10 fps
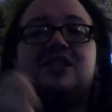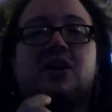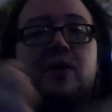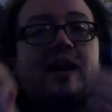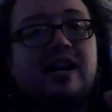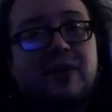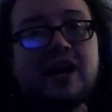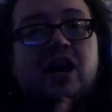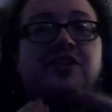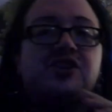So
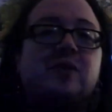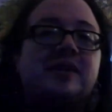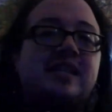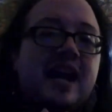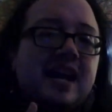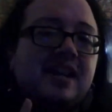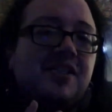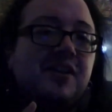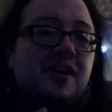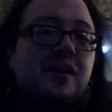anyway, on the
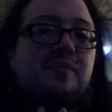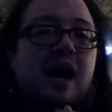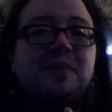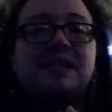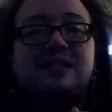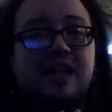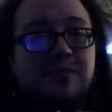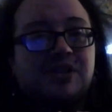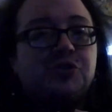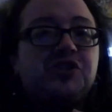28th, Poppy's
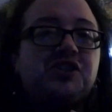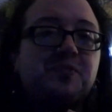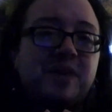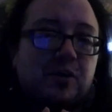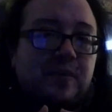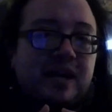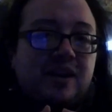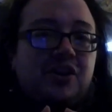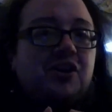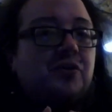attempts to smear
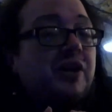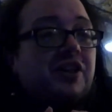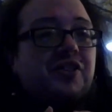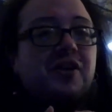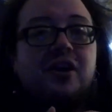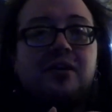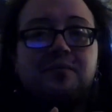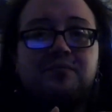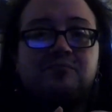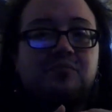me with
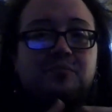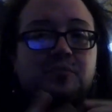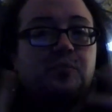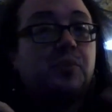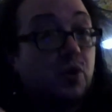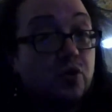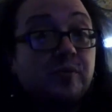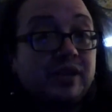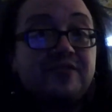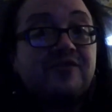
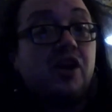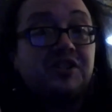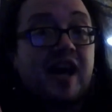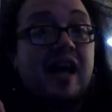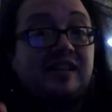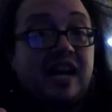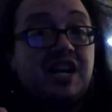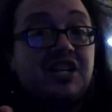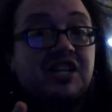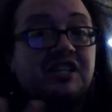provably false
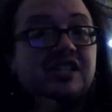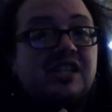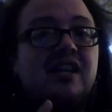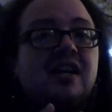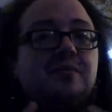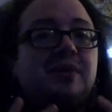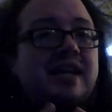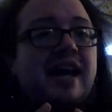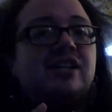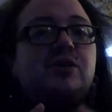allegations
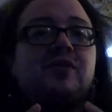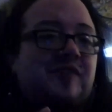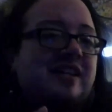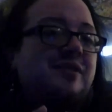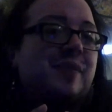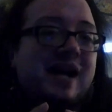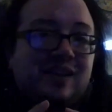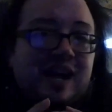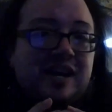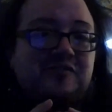began to affect my
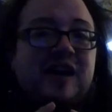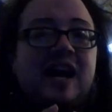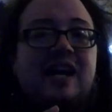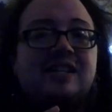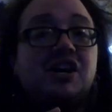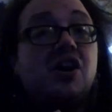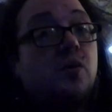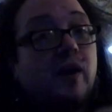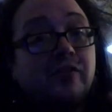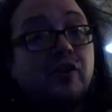life, as
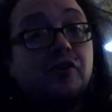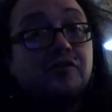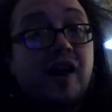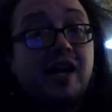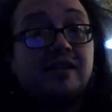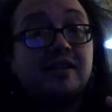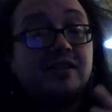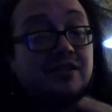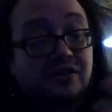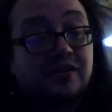one of her
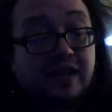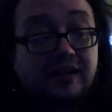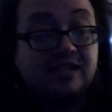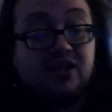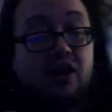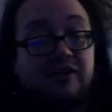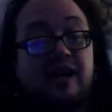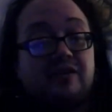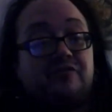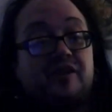friends, or at least
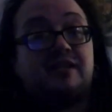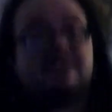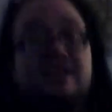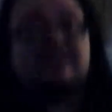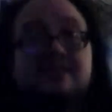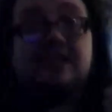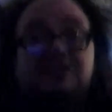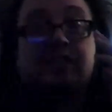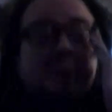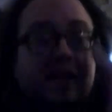online friends, it's
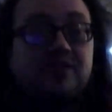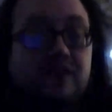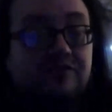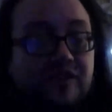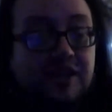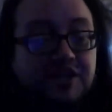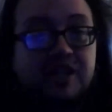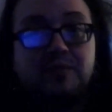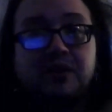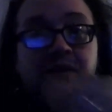still some level of
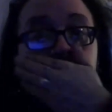friendship,